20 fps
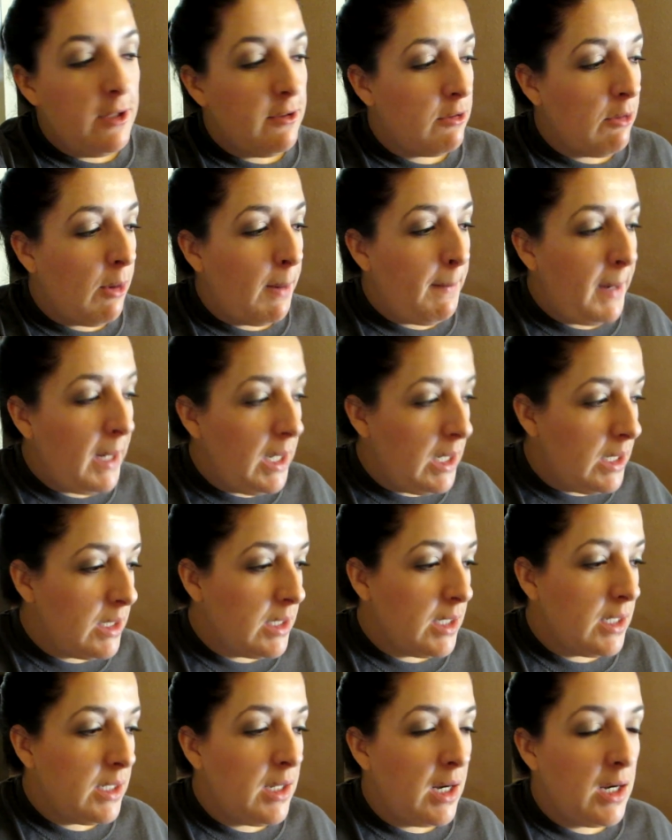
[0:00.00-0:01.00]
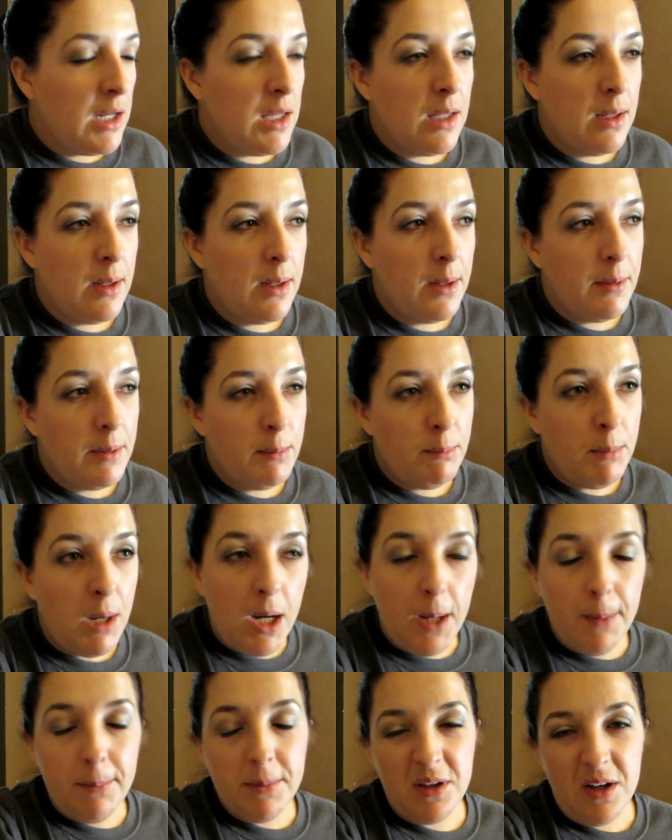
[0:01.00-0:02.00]
So apparently none of the
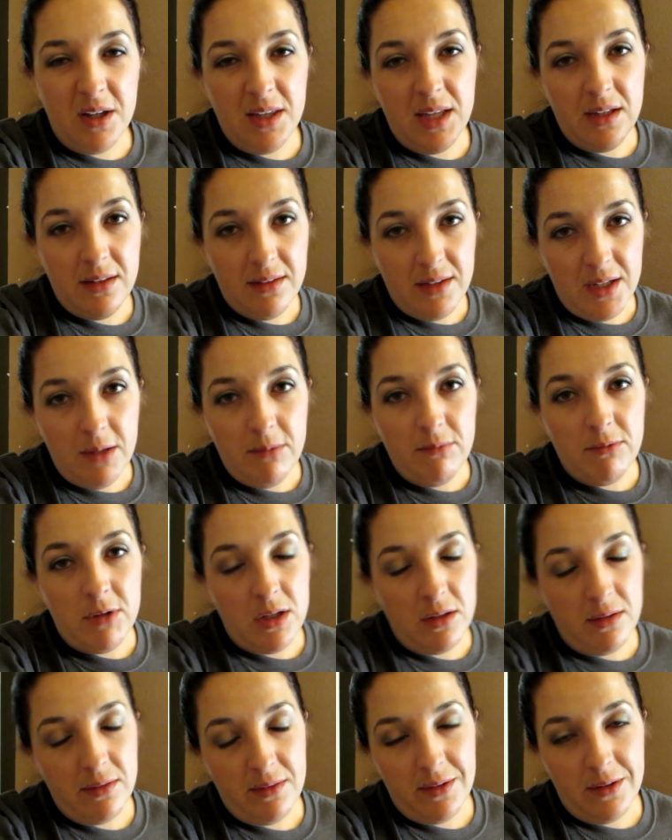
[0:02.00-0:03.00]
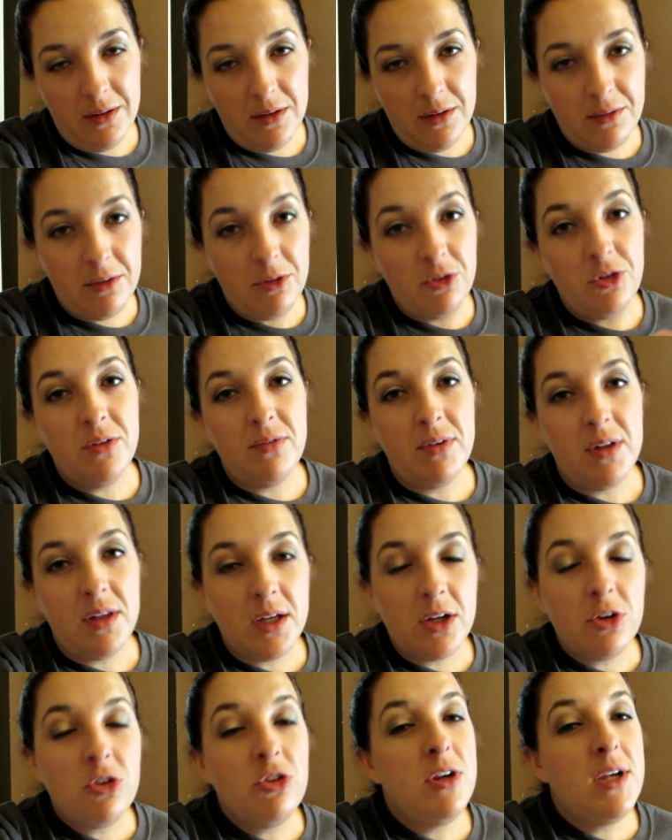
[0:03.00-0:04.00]
moms on that team volunteered, so she felt
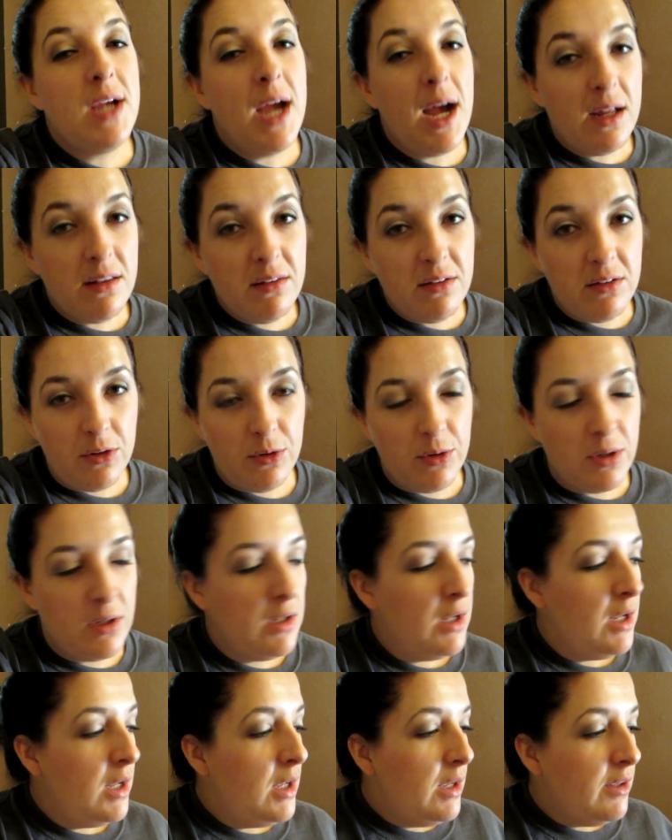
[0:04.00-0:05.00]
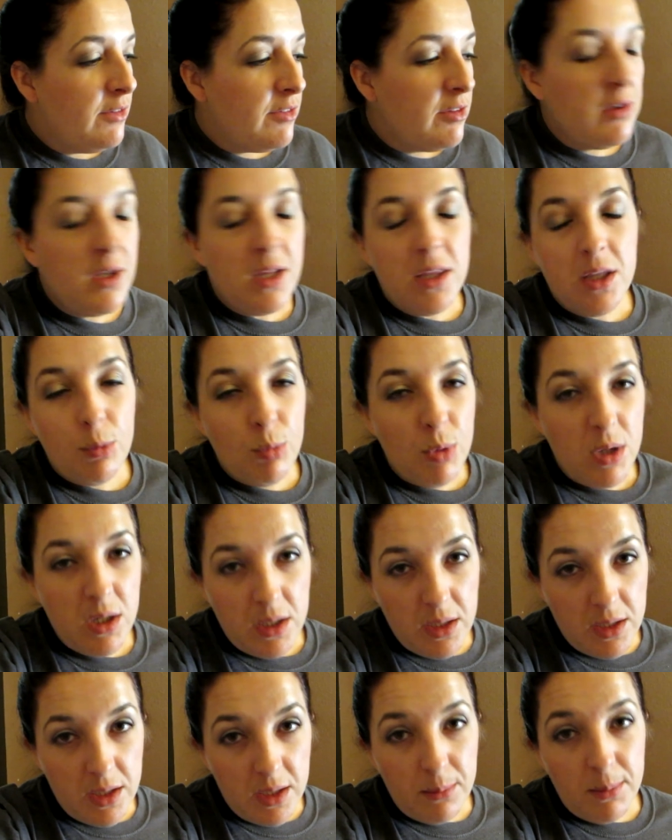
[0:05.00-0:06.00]
like she had to do it. So neither one
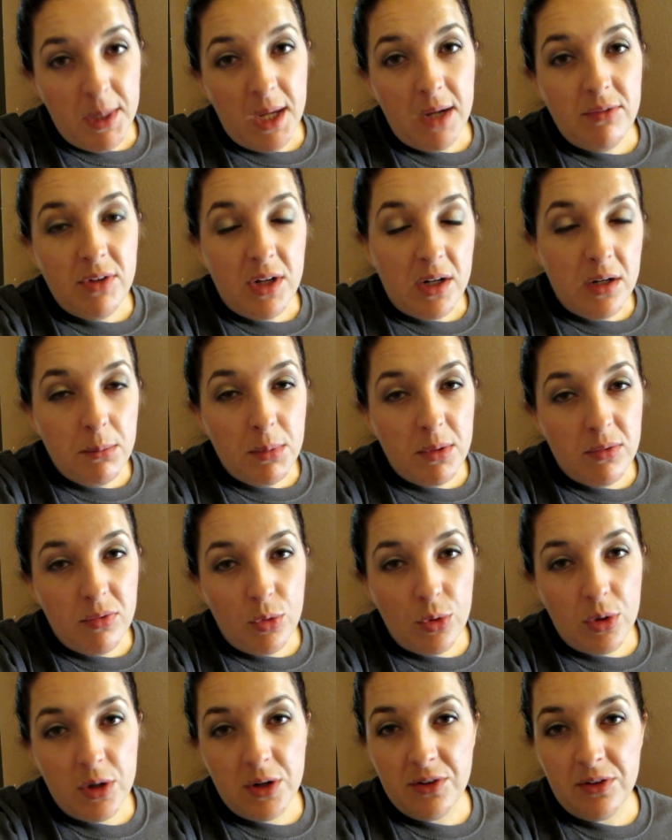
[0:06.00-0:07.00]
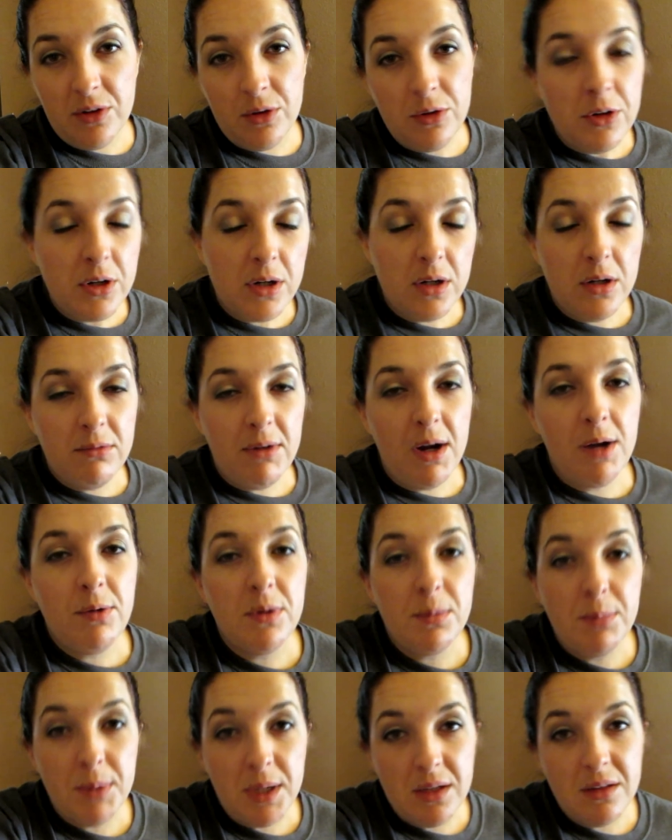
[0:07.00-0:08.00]
of them had done it before, so they're gonna ride
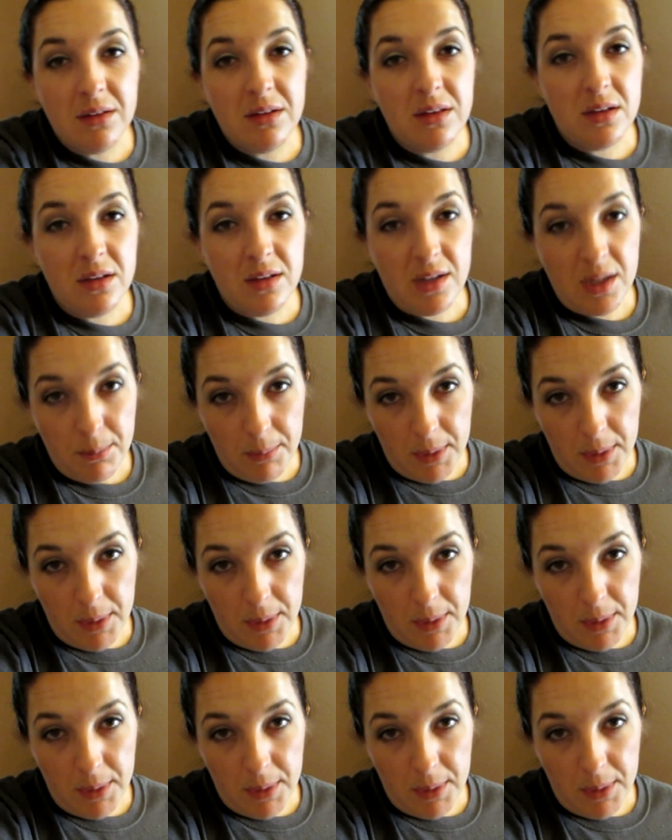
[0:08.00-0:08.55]
with me to the team